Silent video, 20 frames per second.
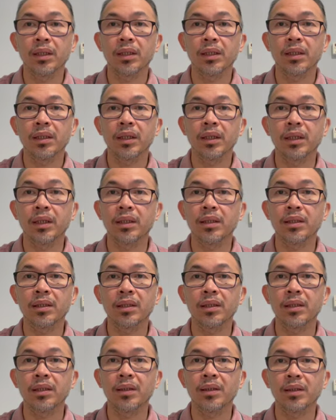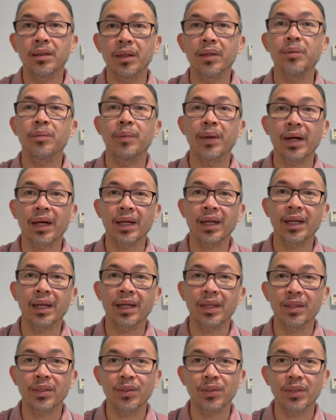then they're back
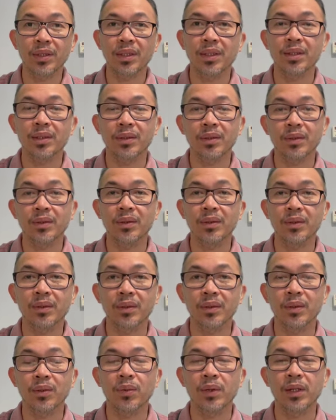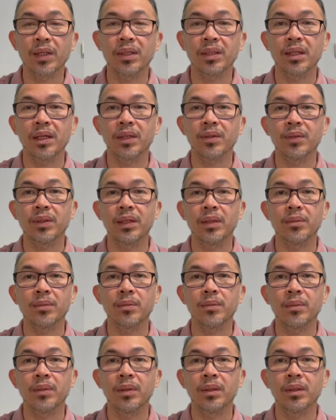again to zero. No one is there with them.